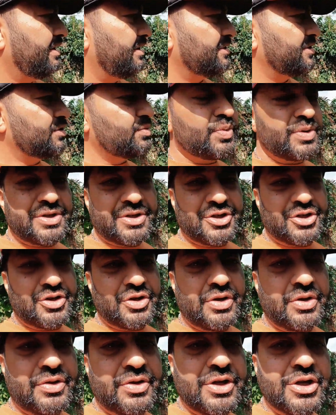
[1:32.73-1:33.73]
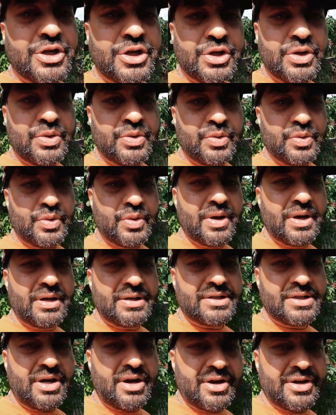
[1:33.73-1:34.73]
I just wanted to show you the new
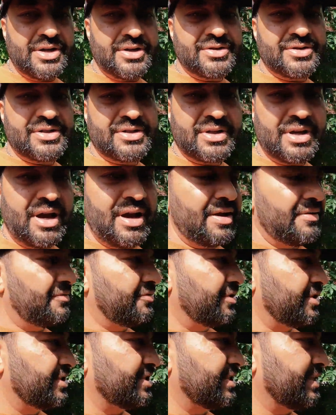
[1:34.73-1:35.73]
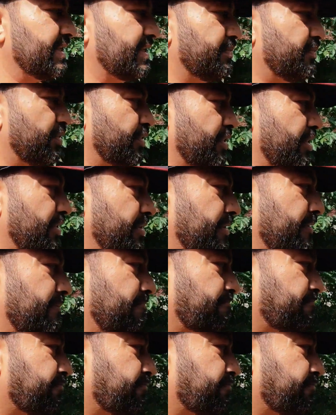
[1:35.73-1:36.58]
tires I've recently put on.